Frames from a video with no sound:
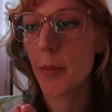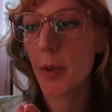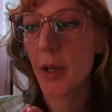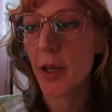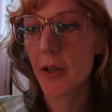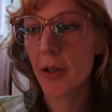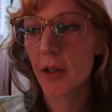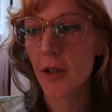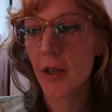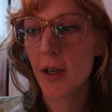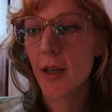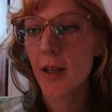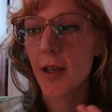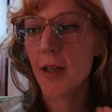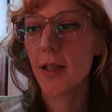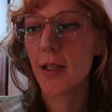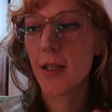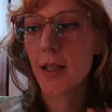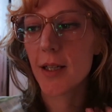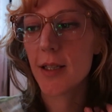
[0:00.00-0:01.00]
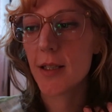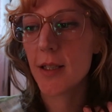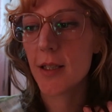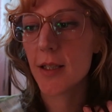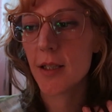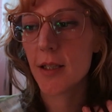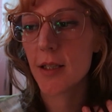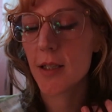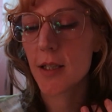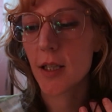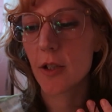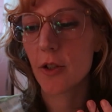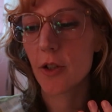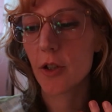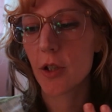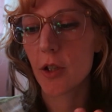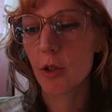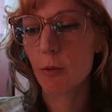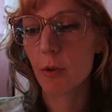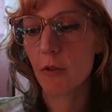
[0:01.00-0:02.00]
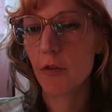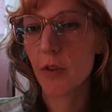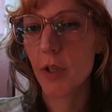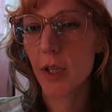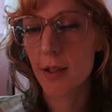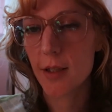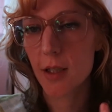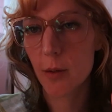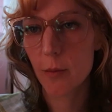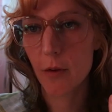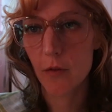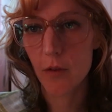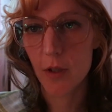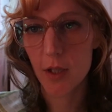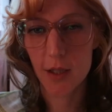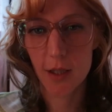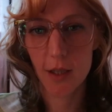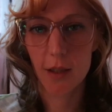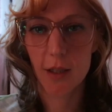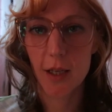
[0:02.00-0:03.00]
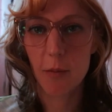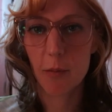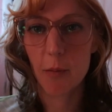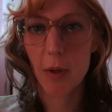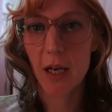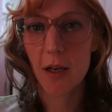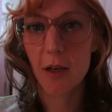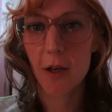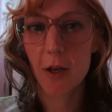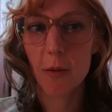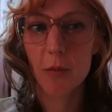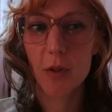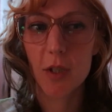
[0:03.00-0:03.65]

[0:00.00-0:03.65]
better. The idea is that you're going to reflect some of the sunlight back up.